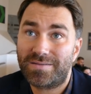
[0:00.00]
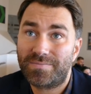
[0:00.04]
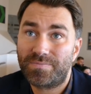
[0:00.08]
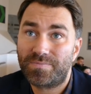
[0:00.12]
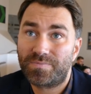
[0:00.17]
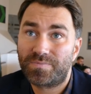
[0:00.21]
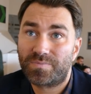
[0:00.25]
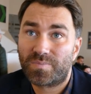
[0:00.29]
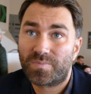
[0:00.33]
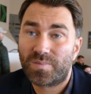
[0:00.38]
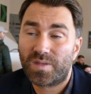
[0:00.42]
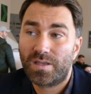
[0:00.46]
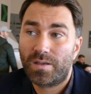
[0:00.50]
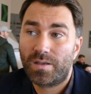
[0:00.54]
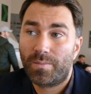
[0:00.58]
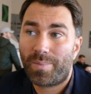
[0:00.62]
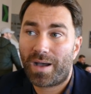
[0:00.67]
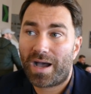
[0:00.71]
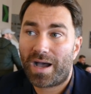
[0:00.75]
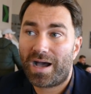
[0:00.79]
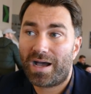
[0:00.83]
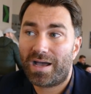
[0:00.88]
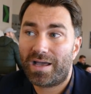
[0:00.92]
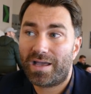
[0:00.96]
Mm.
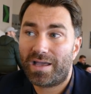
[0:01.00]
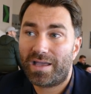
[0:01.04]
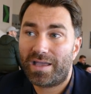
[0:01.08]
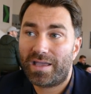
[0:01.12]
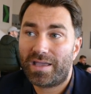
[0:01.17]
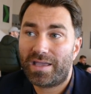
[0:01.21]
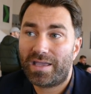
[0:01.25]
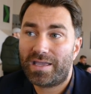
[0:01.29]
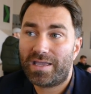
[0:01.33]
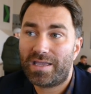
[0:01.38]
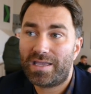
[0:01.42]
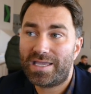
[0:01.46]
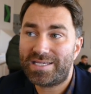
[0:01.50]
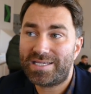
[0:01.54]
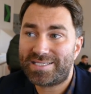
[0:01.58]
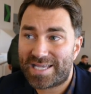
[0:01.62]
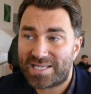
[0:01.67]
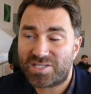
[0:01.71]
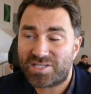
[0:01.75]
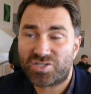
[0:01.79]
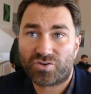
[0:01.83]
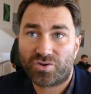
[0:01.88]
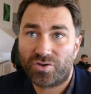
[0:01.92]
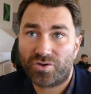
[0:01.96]
But his
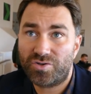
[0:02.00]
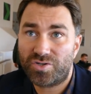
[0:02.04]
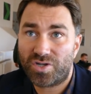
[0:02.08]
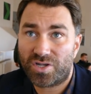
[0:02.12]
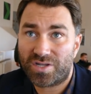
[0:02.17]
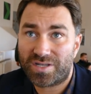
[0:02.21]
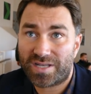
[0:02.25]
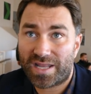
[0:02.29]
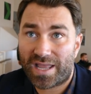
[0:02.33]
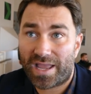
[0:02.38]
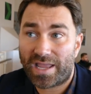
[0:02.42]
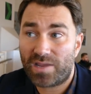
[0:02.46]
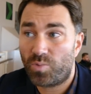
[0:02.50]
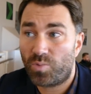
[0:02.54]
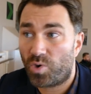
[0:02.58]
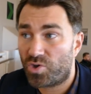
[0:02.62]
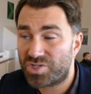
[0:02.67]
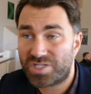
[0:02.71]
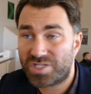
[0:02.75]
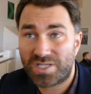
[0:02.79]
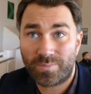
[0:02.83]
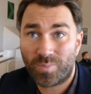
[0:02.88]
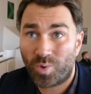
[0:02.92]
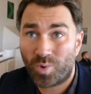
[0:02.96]
head screwed on now, he
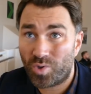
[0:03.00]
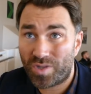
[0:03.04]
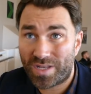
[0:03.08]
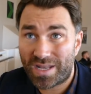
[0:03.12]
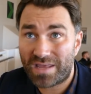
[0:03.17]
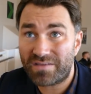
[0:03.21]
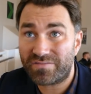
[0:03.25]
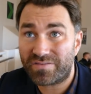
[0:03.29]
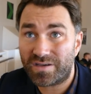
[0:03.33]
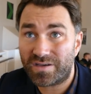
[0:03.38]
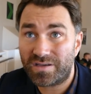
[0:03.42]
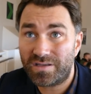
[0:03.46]
wants it more than ever.